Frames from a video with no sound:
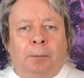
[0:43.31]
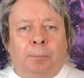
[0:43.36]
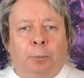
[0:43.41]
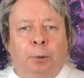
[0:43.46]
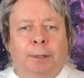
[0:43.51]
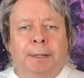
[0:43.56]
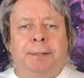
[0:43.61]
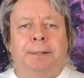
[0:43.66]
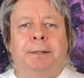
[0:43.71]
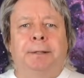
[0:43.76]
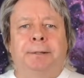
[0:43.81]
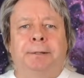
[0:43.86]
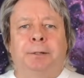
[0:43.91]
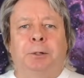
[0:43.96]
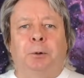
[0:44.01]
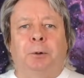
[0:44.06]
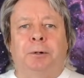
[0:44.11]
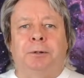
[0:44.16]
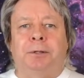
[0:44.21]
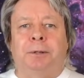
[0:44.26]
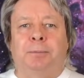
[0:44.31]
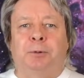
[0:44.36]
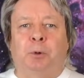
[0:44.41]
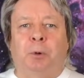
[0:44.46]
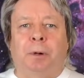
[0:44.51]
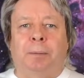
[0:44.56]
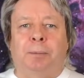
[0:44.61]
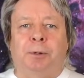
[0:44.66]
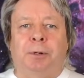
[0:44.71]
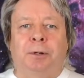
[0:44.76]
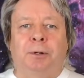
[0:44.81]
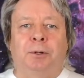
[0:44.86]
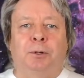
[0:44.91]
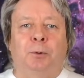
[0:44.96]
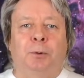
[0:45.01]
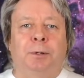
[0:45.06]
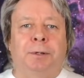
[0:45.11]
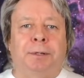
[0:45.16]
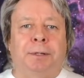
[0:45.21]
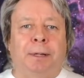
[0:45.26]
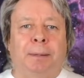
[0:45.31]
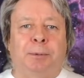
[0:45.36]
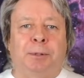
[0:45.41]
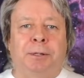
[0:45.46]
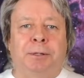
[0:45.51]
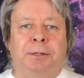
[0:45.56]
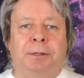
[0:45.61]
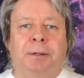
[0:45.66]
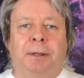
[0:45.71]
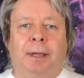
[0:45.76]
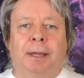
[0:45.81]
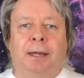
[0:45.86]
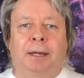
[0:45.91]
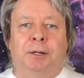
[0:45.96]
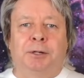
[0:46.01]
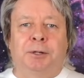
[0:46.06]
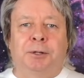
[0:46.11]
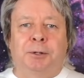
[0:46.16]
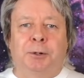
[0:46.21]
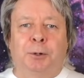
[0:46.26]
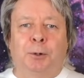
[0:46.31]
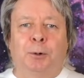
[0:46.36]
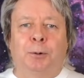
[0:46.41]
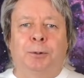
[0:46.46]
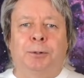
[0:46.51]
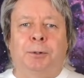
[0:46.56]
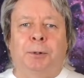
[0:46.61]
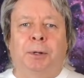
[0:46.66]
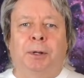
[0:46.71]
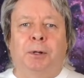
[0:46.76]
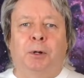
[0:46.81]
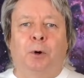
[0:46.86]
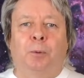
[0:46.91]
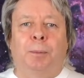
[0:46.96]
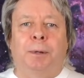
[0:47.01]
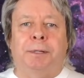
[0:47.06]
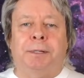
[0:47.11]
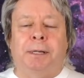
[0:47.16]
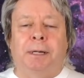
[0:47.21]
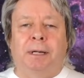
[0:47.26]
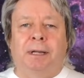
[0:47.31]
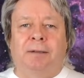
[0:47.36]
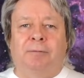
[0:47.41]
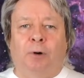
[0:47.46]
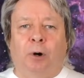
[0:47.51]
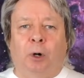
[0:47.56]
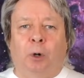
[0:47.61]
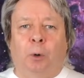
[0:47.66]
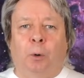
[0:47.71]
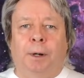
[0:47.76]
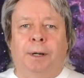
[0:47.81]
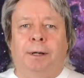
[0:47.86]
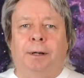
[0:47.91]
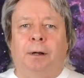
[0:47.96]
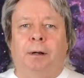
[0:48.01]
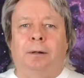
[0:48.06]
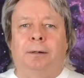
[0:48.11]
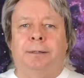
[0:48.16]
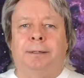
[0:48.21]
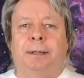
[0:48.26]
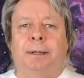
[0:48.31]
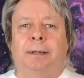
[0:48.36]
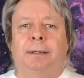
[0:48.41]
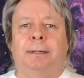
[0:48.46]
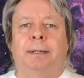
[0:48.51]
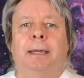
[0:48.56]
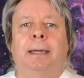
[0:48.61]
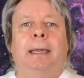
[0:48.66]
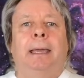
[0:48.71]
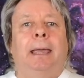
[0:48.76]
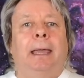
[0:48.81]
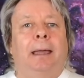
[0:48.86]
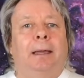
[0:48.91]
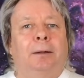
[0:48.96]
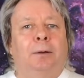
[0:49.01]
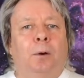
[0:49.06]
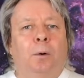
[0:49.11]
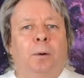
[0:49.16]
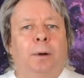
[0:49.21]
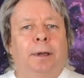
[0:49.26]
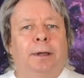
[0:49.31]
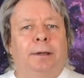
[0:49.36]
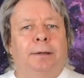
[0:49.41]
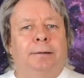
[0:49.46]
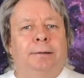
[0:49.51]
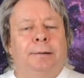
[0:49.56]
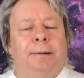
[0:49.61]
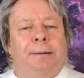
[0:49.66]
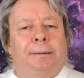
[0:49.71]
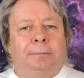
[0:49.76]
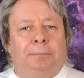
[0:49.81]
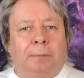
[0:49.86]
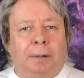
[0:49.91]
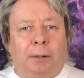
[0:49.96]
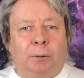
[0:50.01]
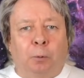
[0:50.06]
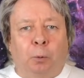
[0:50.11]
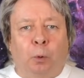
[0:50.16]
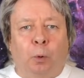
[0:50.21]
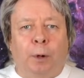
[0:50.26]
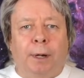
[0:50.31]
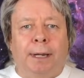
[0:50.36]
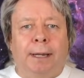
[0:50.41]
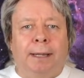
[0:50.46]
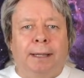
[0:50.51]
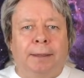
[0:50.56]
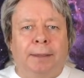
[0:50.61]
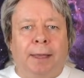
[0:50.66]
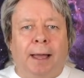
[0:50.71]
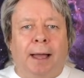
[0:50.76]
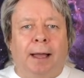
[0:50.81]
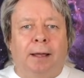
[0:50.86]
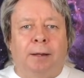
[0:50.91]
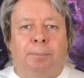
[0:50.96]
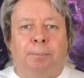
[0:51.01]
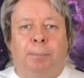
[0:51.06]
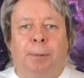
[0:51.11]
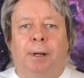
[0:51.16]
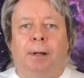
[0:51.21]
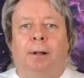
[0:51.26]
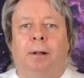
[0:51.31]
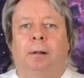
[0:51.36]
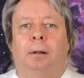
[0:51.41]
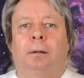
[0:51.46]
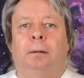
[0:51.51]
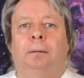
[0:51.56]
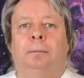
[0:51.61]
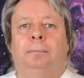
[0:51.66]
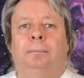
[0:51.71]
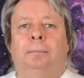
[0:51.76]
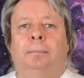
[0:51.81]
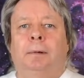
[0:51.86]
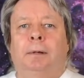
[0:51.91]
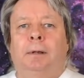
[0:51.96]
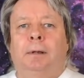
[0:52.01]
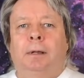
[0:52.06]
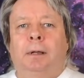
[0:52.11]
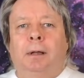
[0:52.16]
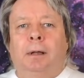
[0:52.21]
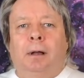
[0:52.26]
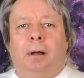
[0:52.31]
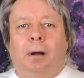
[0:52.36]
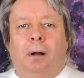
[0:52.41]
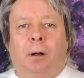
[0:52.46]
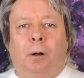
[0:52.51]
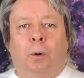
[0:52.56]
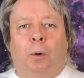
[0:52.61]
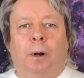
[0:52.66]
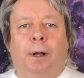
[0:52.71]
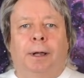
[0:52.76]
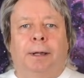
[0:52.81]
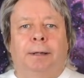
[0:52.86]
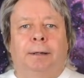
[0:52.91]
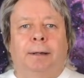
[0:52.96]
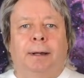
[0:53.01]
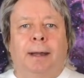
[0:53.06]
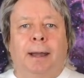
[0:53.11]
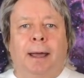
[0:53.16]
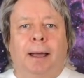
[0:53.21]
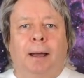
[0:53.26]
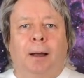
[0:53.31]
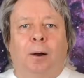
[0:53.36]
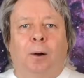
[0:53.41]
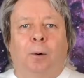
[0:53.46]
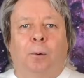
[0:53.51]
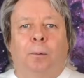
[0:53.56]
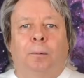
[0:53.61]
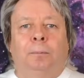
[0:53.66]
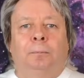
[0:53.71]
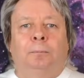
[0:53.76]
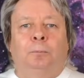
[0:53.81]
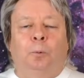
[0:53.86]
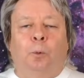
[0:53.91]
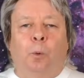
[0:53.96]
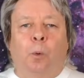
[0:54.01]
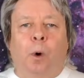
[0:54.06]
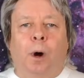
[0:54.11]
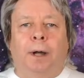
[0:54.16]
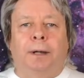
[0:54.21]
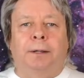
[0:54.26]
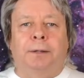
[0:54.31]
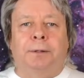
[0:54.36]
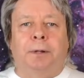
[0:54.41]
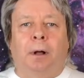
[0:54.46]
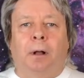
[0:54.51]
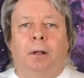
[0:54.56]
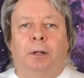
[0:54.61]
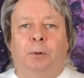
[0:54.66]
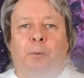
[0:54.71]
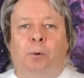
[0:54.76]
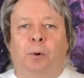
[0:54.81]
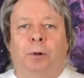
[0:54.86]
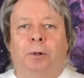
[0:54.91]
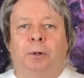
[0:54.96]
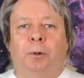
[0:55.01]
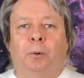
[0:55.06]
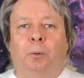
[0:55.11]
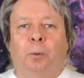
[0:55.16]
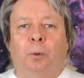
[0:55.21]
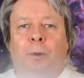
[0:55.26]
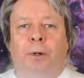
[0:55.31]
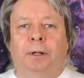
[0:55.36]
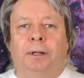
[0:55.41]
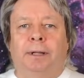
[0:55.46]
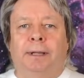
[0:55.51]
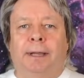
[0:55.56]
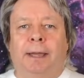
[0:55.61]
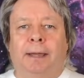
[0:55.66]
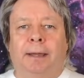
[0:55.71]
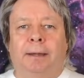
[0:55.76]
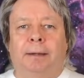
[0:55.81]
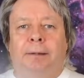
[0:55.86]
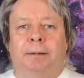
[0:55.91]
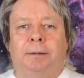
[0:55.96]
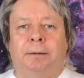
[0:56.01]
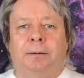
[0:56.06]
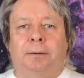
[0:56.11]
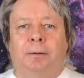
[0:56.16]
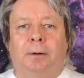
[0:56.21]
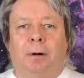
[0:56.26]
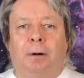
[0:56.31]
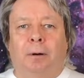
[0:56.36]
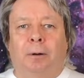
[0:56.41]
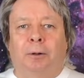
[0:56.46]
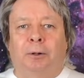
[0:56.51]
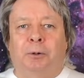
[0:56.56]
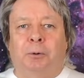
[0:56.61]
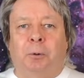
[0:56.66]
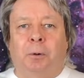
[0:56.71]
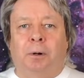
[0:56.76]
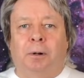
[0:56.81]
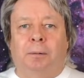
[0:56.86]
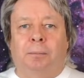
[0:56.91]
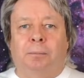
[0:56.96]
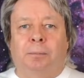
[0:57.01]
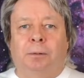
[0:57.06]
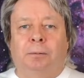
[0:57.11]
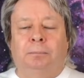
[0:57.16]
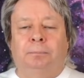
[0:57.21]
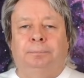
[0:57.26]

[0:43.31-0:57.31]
please consider a subscription to Deceptions of the Ages News so you don't miss any of our great content, and go ahead and ring that bell. All right, now, why does Hollywood really hate Donald Trump?